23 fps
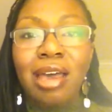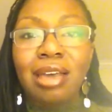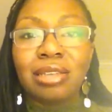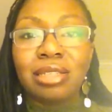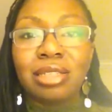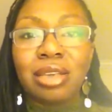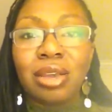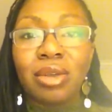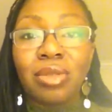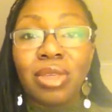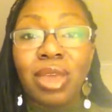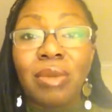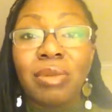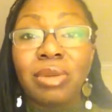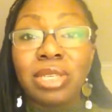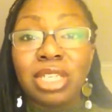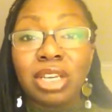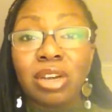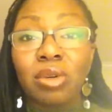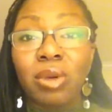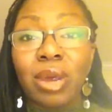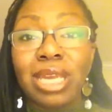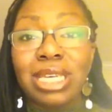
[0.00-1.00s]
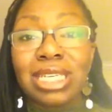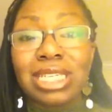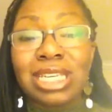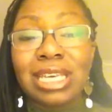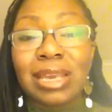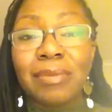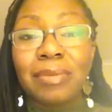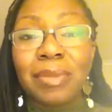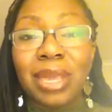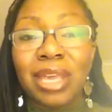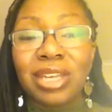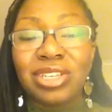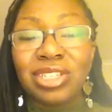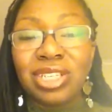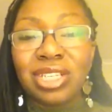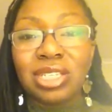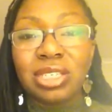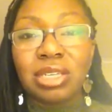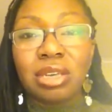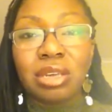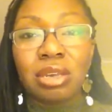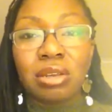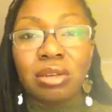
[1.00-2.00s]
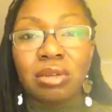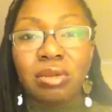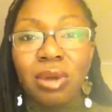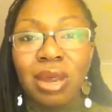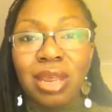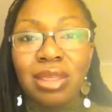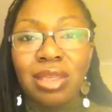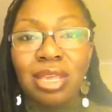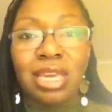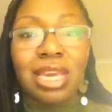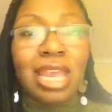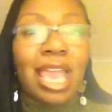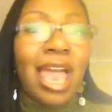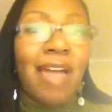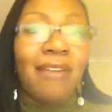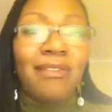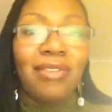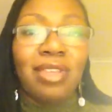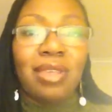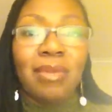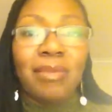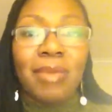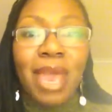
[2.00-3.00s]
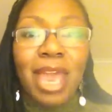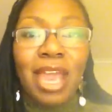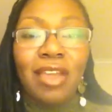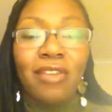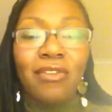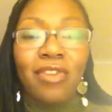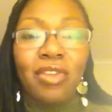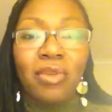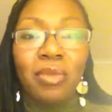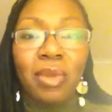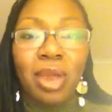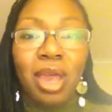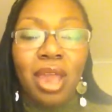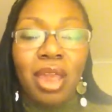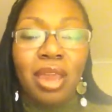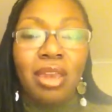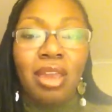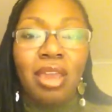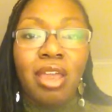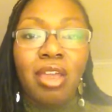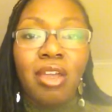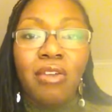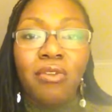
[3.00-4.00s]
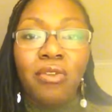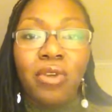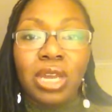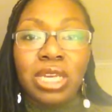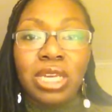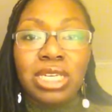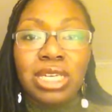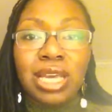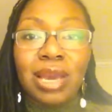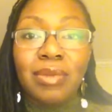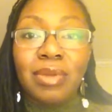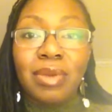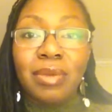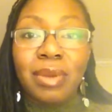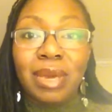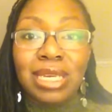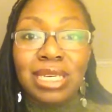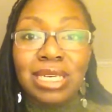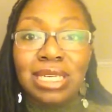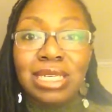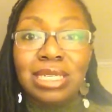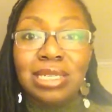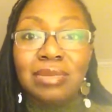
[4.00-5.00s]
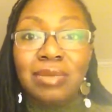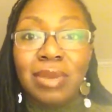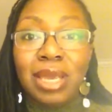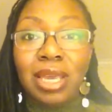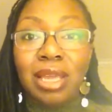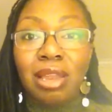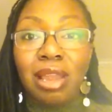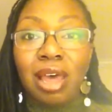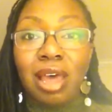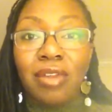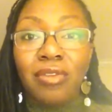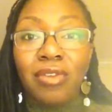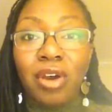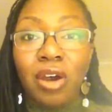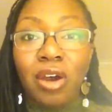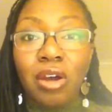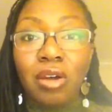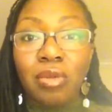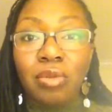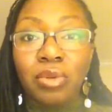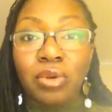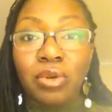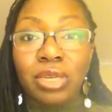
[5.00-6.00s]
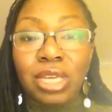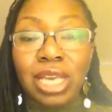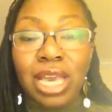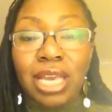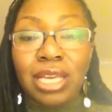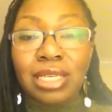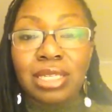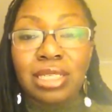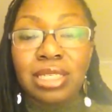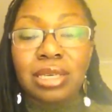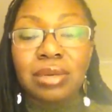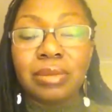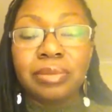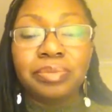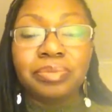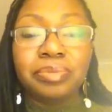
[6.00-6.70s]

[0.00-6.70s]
So that was a great tip and just a great thing to have in the back of your mind for any time you might need to make a lot of hard-boiled eggs.